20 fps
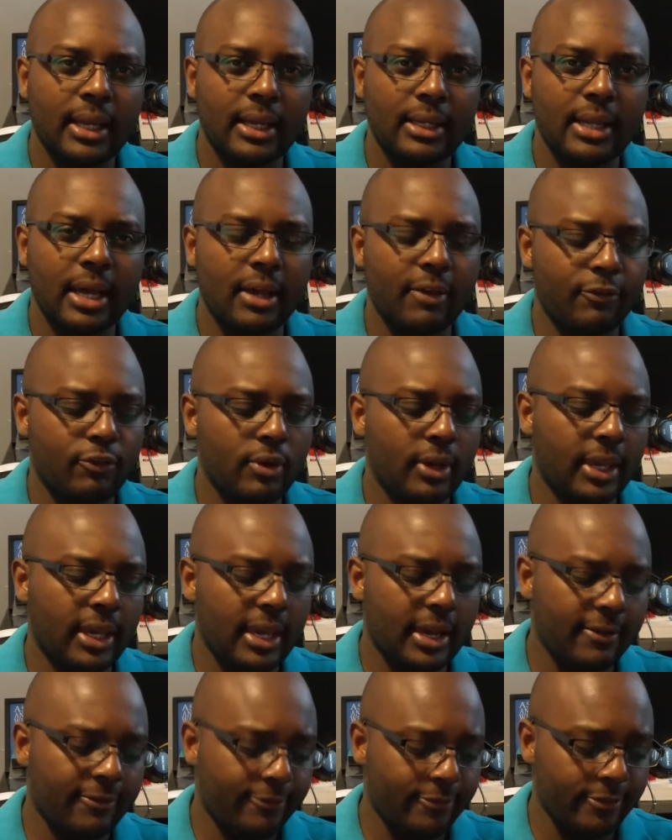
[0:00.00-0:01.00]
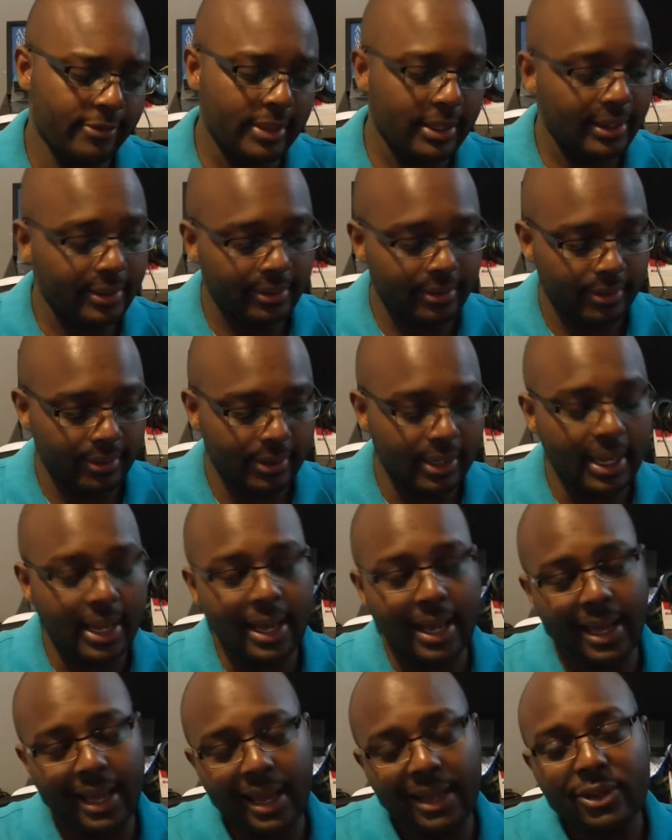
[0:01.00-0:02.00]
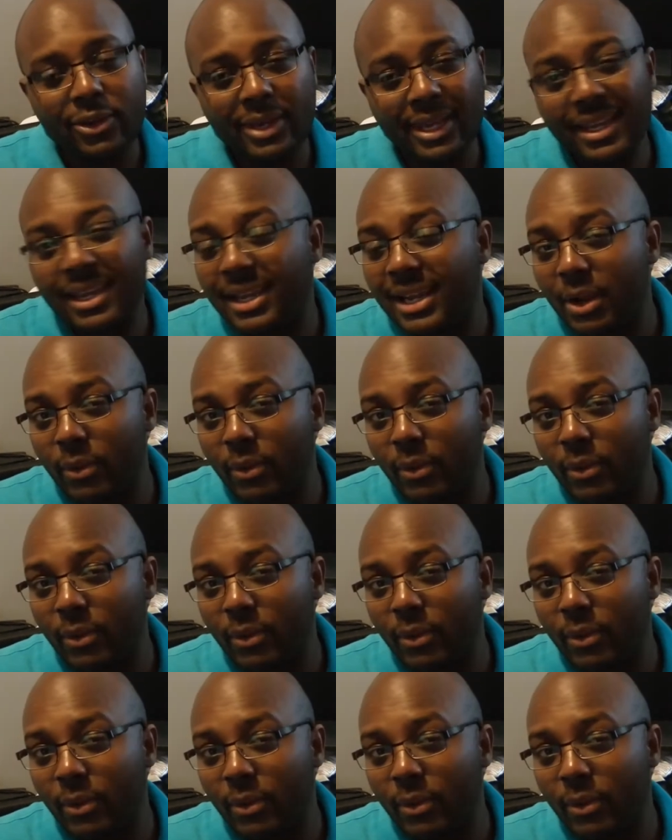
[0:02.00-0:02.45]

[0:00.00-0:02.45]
Now, if you're careful, then you can get away